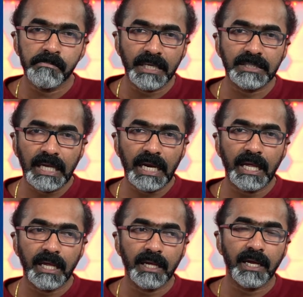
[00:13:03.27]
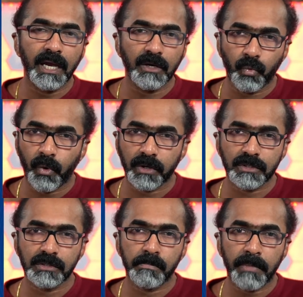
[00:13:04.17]
Basically, it
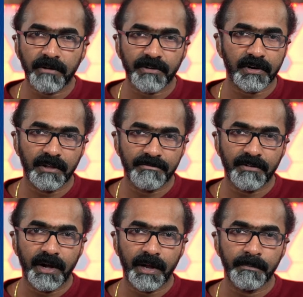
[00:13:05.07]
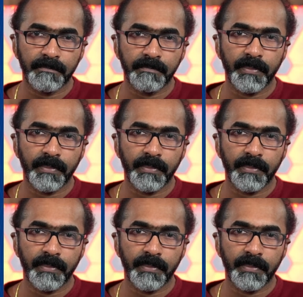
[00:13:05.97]
works perfectly fine.